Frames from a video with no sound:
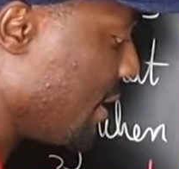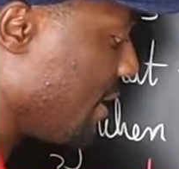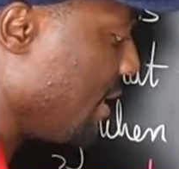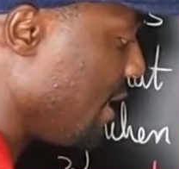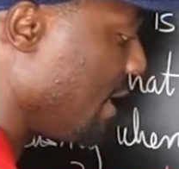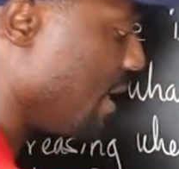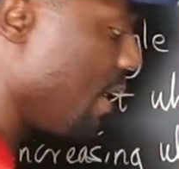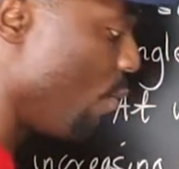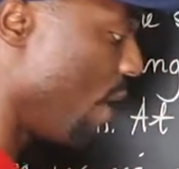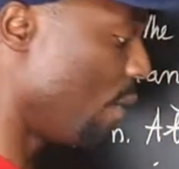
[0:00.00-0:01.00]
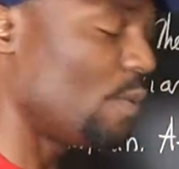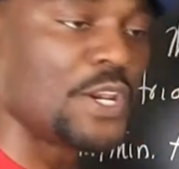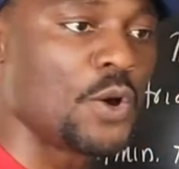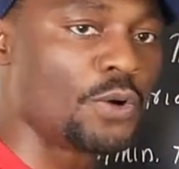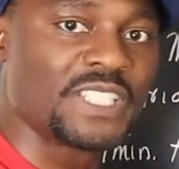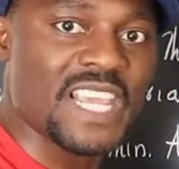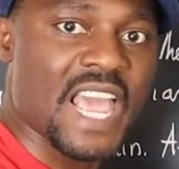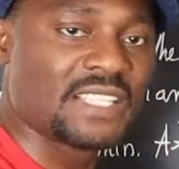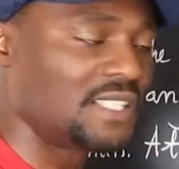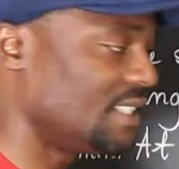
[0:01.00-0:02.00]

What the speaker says: dt. Well, we know dx